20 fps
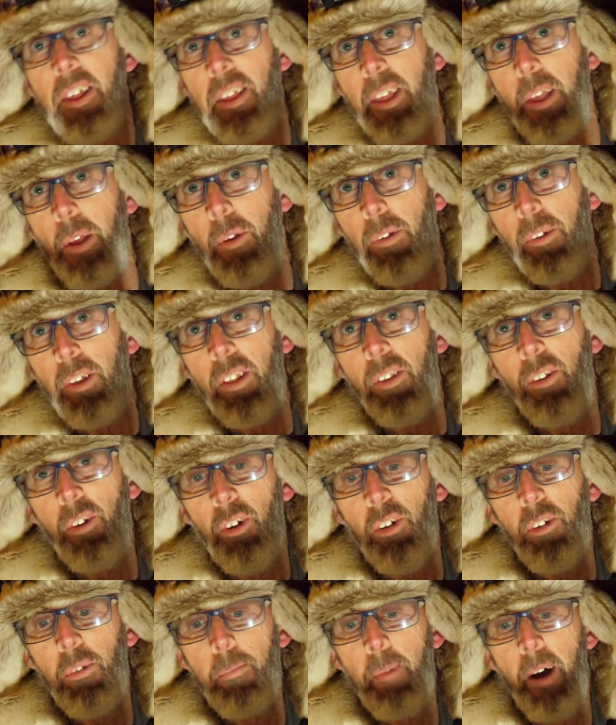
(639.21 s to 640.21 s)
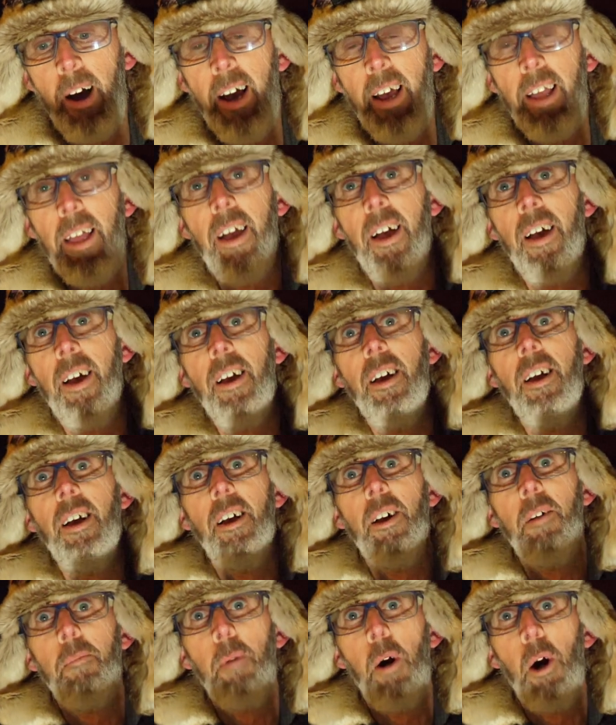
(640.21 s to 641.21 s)
using just my
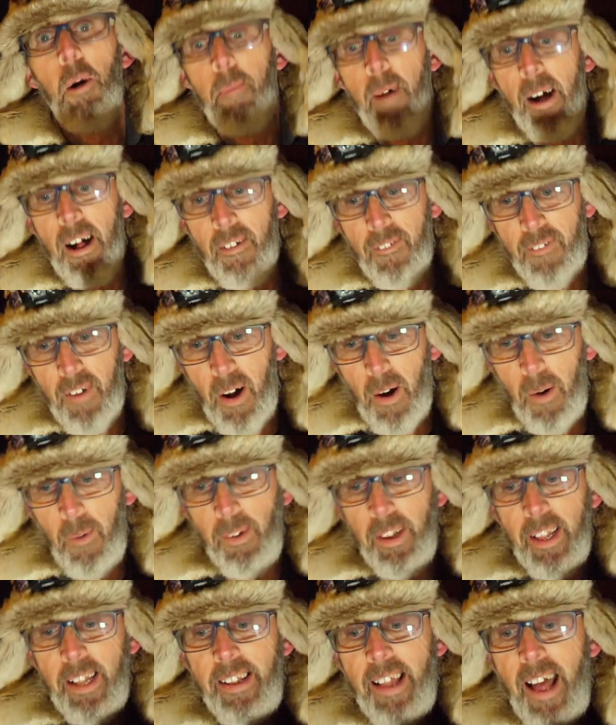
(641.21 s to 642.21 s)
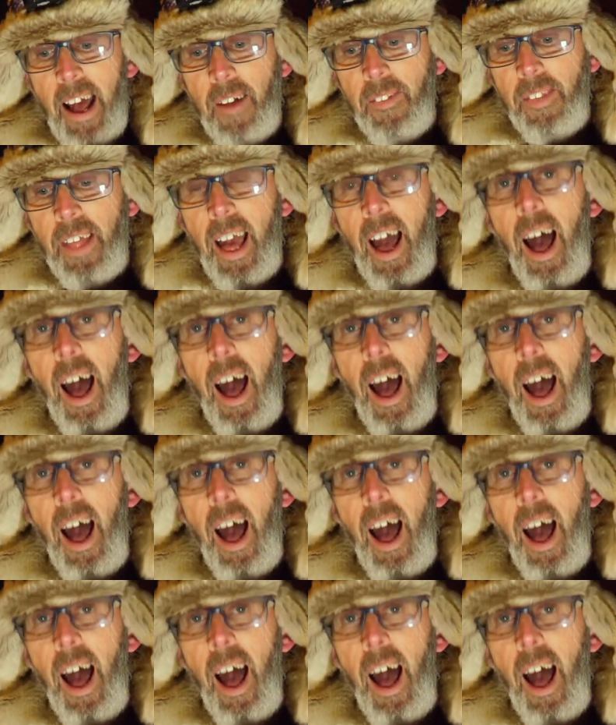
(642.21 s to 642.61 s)
mobile phone down the